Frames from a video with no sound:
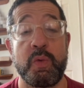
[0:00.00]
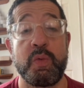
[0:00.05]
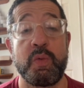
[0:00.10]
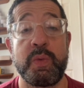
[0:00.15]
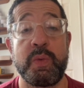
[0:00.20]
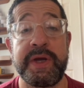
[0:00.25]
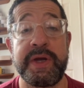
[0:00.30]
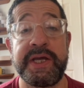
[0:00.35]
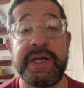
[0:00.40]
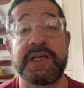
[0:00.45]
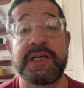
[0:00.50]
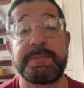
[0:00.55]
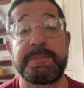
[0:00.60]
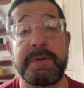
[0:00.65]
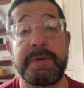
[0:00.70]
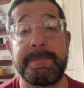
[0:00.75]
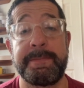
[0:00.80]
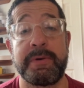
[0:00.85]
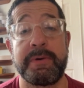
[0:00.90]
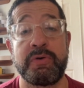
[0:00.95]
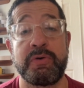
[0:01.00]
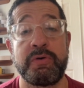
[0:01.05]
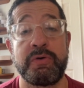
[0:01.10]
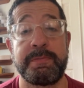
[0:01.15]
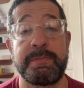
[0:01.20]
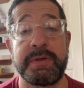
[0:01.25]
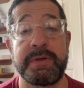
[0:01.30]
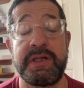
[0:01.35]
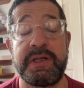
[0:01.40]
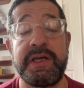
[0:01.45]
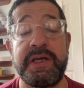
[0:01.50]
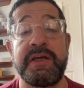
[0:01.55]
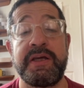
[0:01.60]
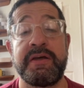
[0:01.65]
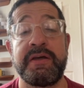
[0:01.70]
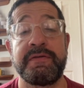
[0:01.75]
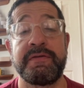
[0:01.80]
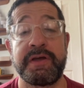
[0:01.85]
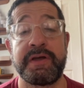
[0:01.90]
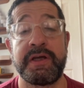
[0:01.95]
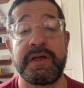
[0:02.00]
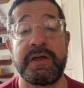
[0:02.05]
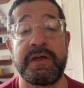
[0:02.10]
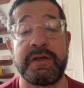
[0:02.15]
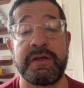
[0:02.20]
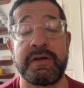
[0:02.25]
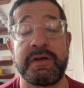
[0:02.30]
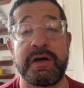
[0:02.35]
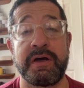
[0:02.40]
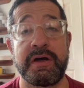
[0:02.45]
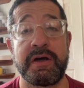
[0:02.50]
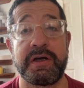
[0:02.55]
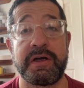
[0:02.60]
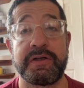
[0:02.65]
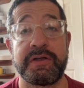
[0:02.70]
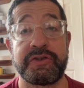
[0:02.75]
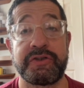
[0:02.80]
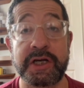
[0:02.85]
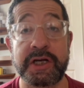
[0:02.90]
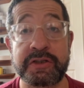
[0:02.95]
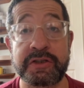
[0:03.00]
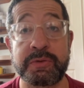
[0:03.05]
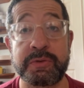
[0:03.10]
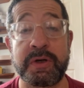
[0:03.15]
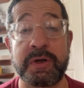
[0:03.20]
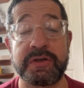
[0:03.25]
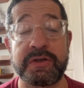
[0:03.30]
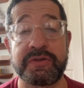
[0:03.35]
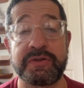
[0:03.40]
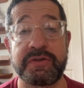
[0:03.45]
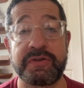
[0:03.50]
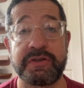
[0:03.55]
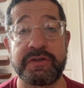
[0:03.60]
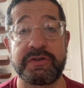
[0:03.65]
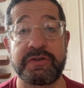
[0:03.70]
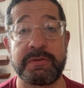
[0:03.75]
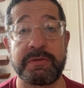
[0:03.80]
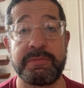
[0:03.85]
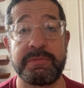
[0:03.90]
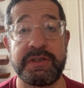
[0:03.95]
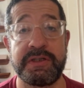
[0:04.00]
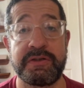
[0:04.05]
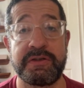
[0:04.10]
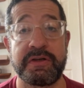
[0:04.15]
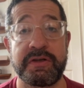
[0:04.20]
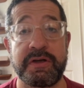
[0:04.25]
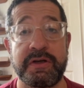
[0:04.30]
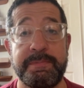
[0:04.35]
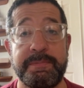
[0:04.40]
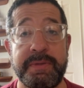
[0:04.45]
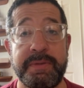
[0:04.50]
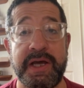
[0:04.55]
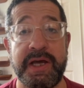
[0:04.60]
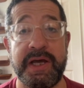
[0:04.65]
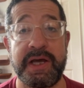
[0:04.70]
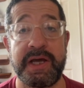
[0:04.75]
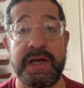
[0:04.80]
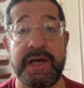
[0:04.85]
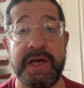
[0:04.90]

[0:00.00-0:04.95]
we as people who believe in a just world system need to be